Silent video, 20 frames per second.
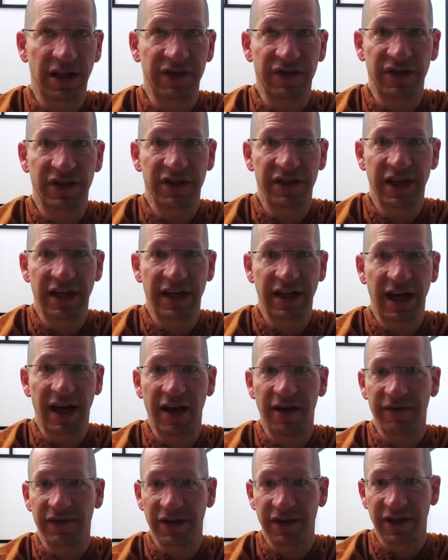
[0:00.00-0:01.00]
than a day and a
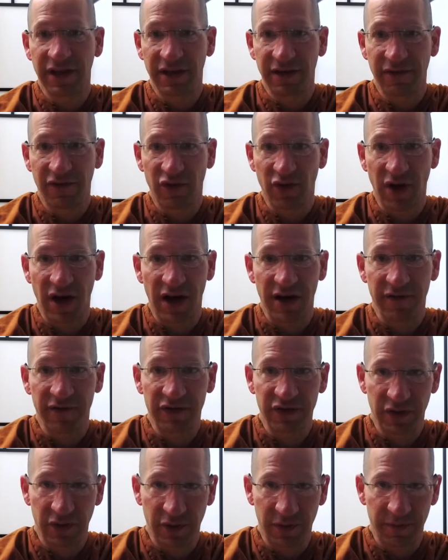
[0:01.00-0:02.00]
half that they have arrived,
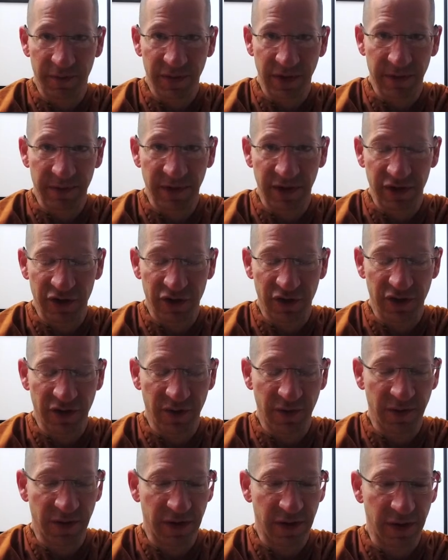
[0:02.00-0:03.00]
so I'm not sure
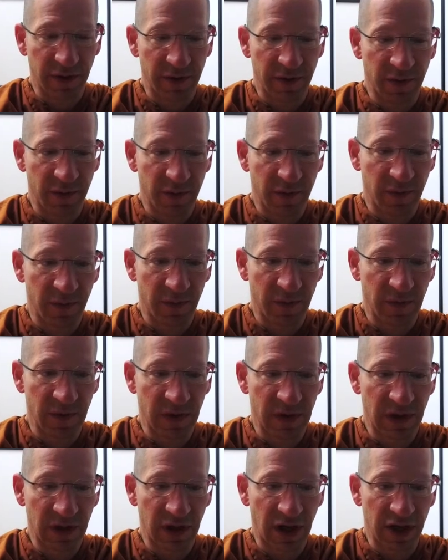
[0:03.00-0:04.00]
they're going to,
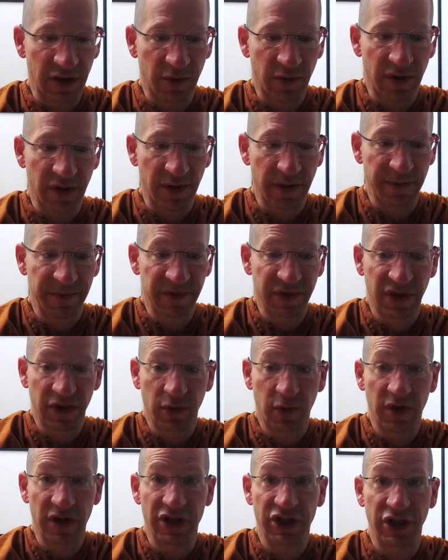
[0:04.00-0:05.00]
either one of them is going
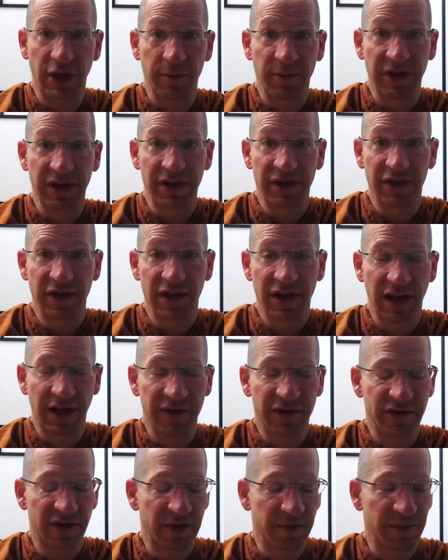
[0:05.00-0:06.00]
to want to jump into the
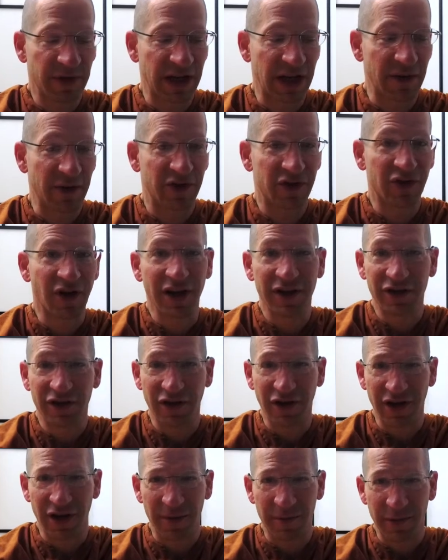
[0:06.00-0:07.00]
live stream, but I was trying to
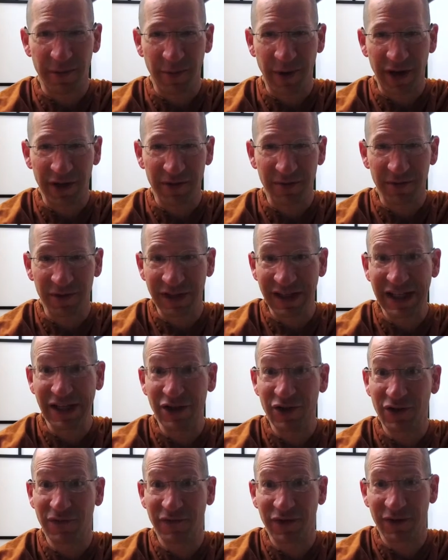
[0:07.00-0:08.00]
cook up a possible
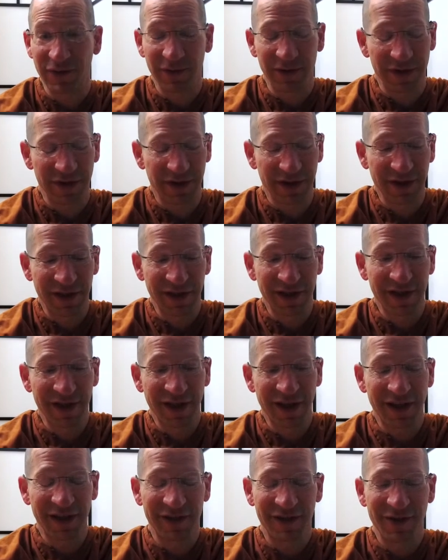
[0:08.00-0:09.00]
interview,
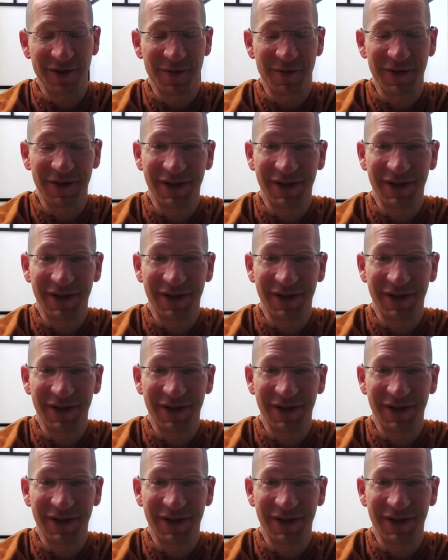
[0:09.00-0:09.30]
so we'll